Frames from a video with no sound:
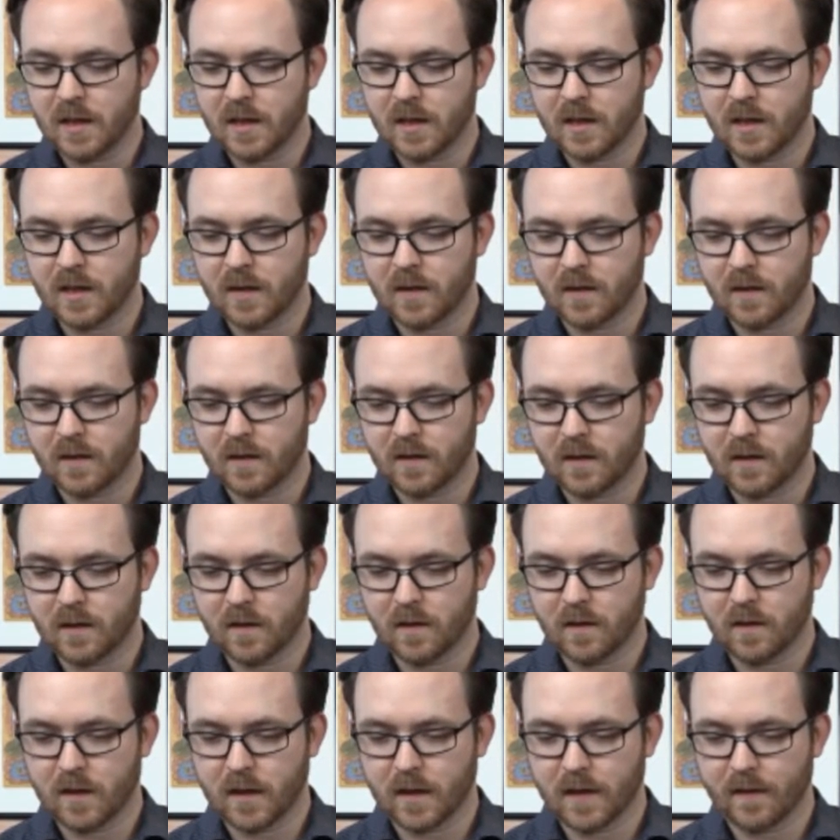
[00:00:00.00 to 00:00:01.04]

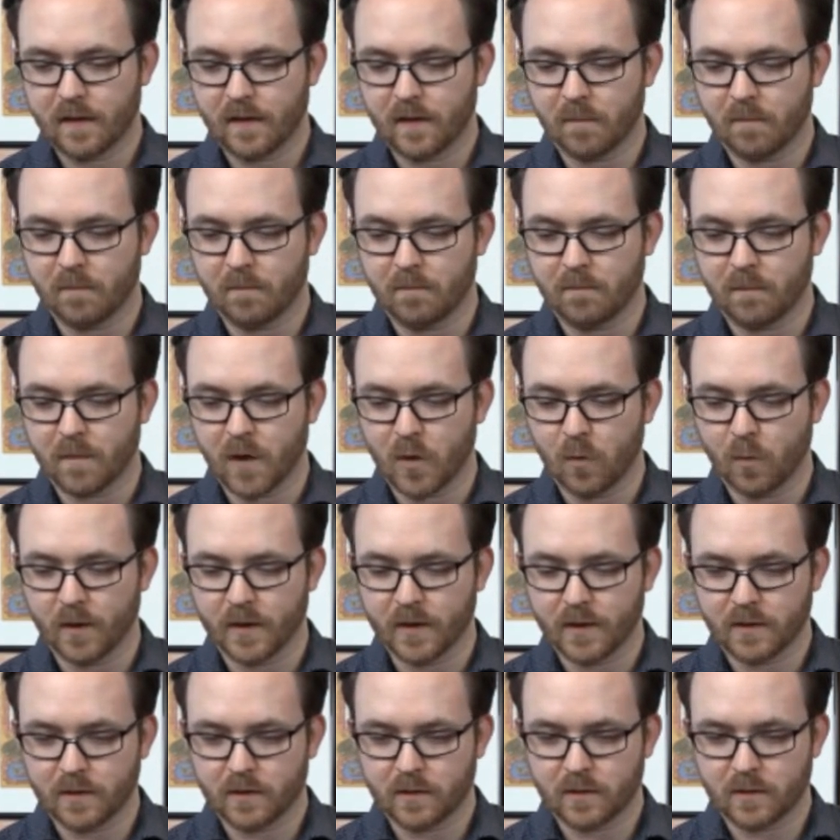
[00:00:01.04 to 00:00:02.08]
anything at the
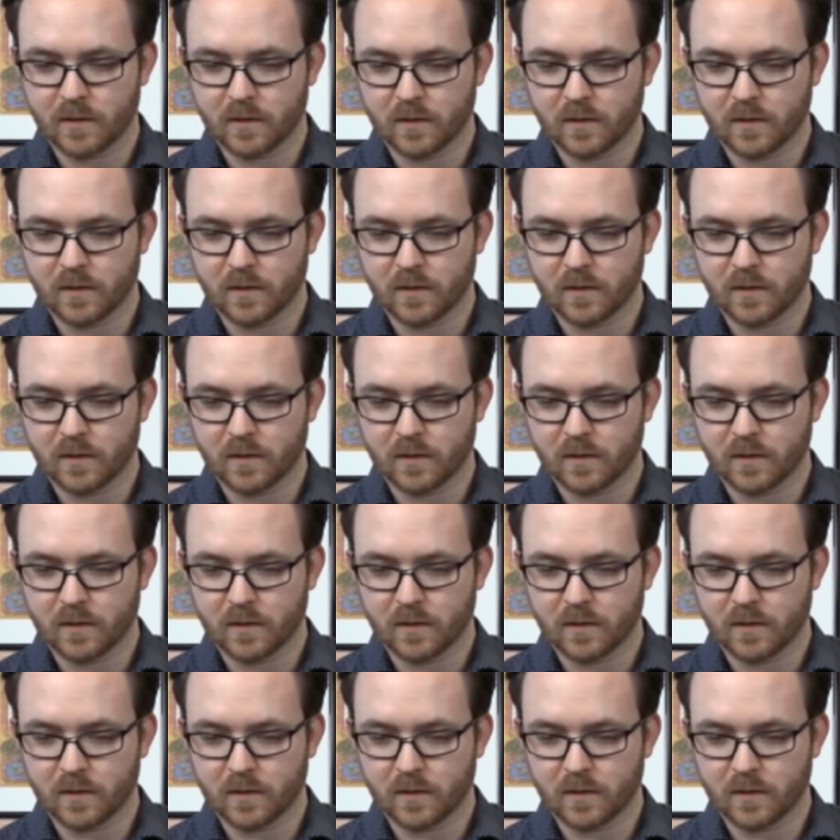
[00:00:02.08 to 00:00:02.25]
moment.